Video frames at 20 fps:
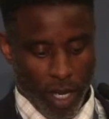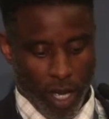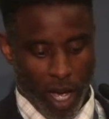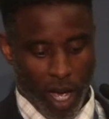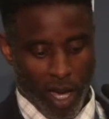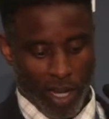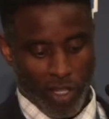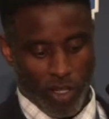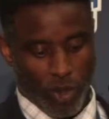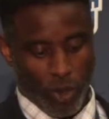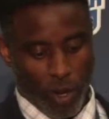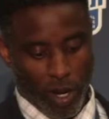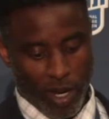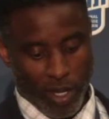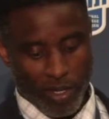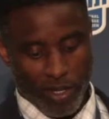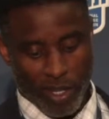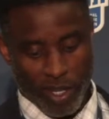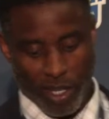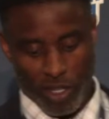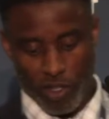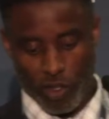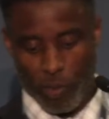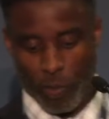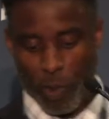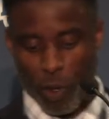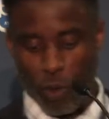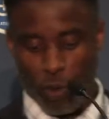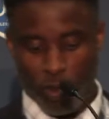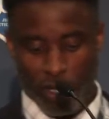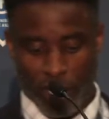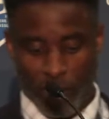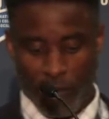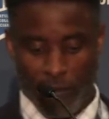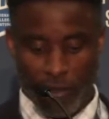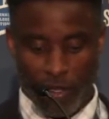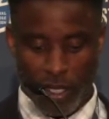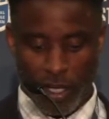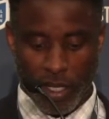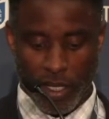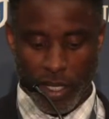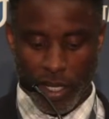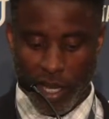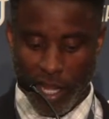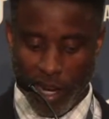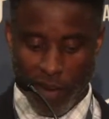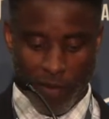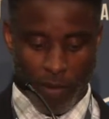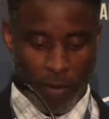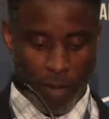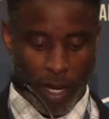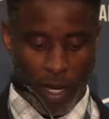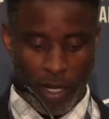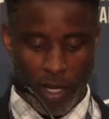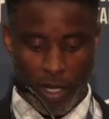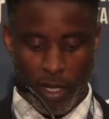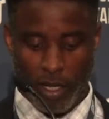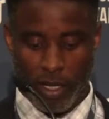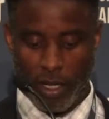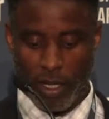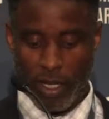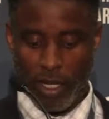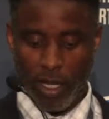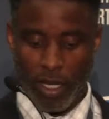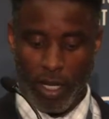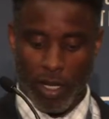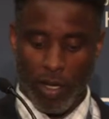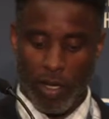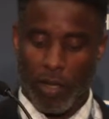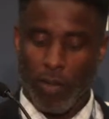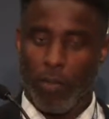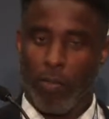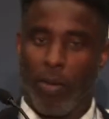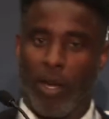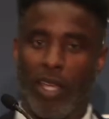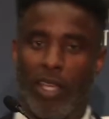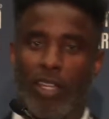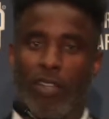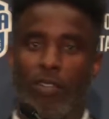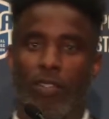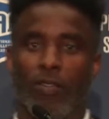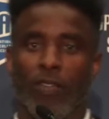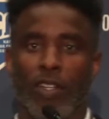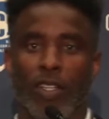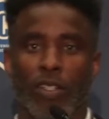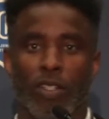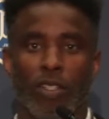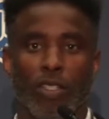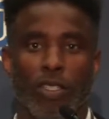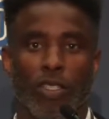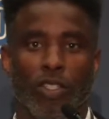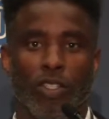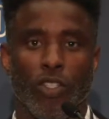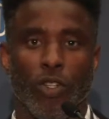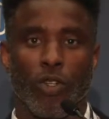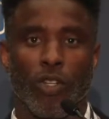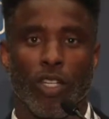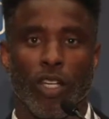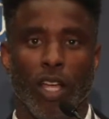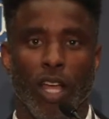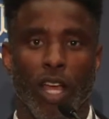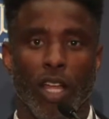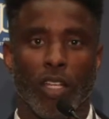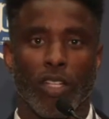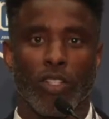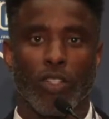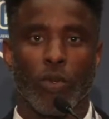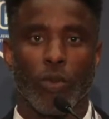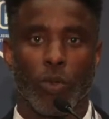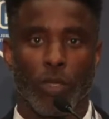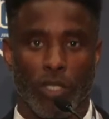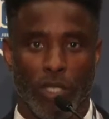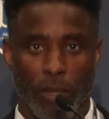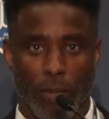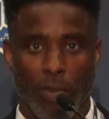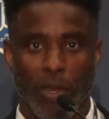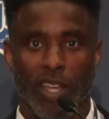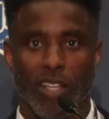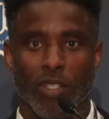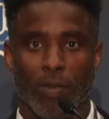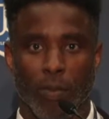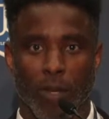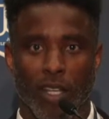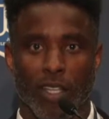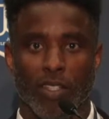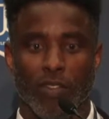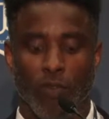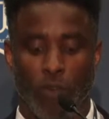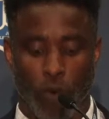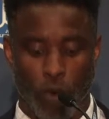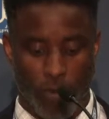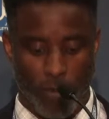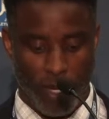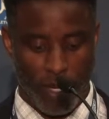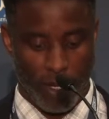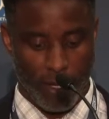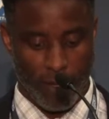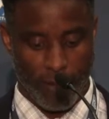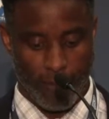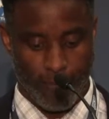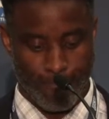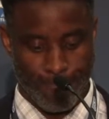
I dressed and spoke differently than everybody. Bakersfield Junior College was the best place for me.